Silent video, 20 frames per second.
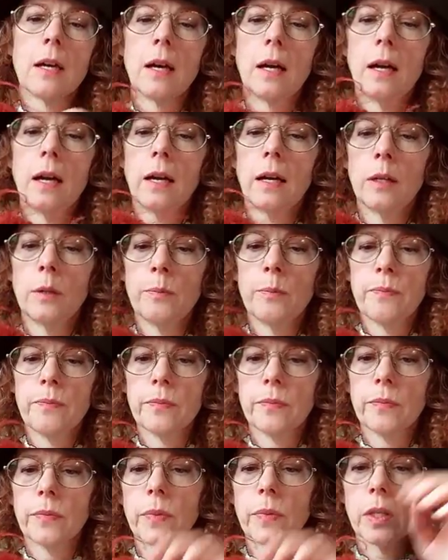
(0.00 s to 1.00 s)
Um,
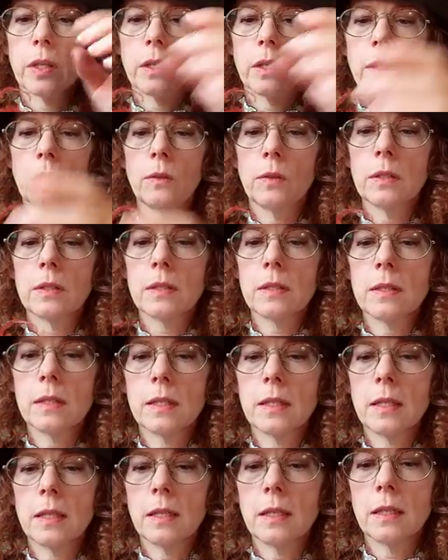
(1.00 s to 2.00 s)
you can
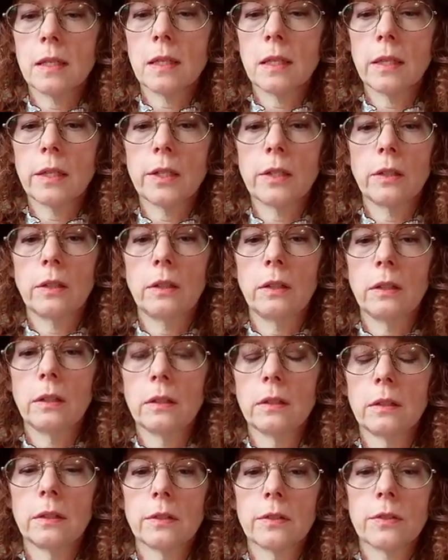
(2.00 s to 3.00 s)
see the little
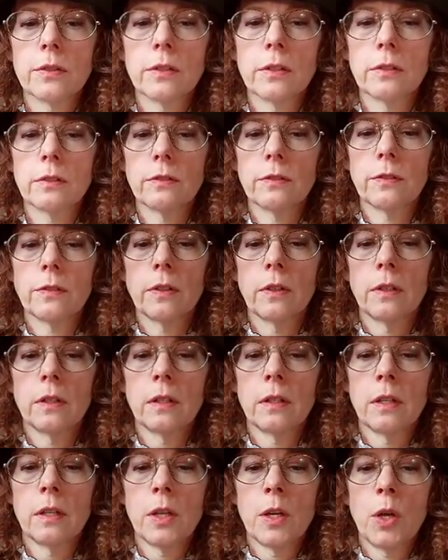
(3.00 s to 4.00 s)
sort of,
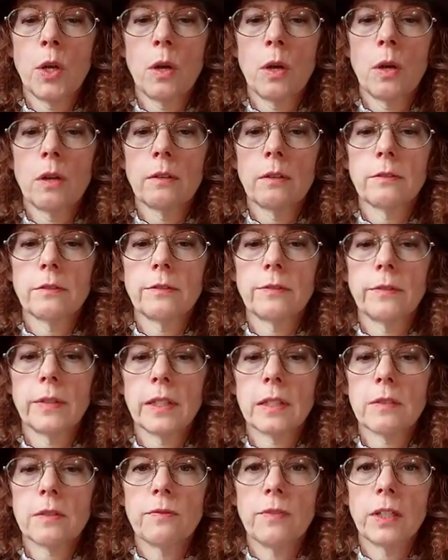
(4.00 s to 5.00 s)

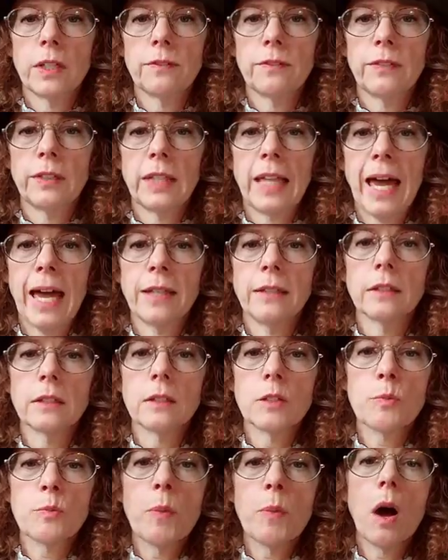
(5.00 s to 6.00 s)
it's very
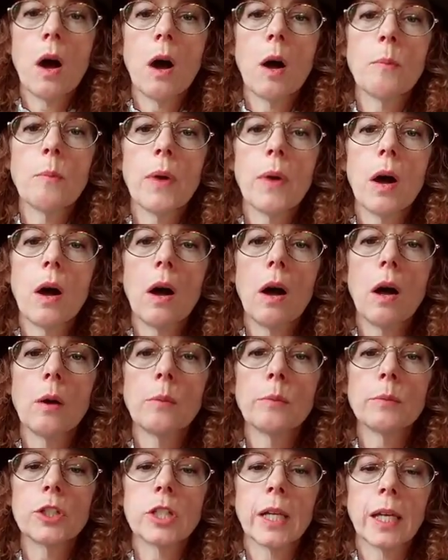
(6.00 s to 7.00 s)
flattened
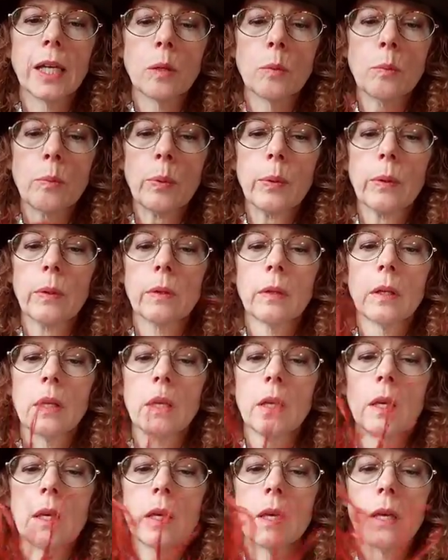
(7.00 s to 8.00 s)
pom-pom shape.
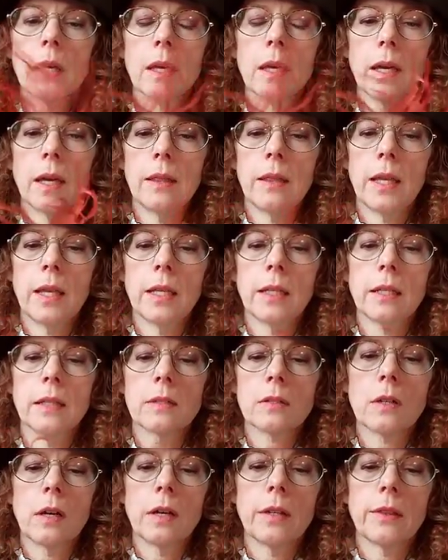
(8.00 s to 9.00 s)
And then
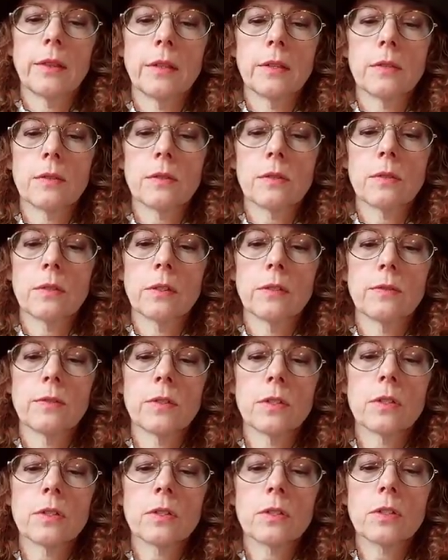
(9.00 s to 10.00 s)
it's got this sort of
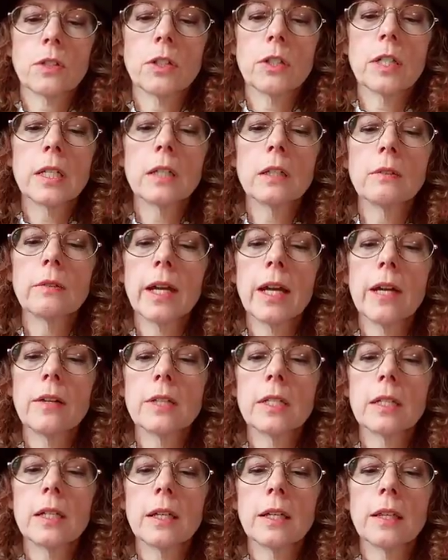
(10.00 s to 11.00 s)
skirting around
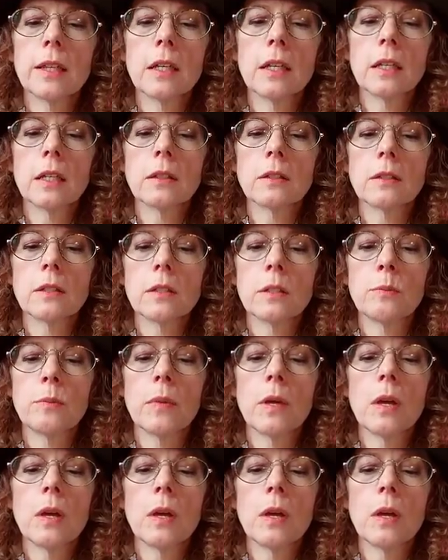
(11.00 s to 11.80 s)
it, I think, to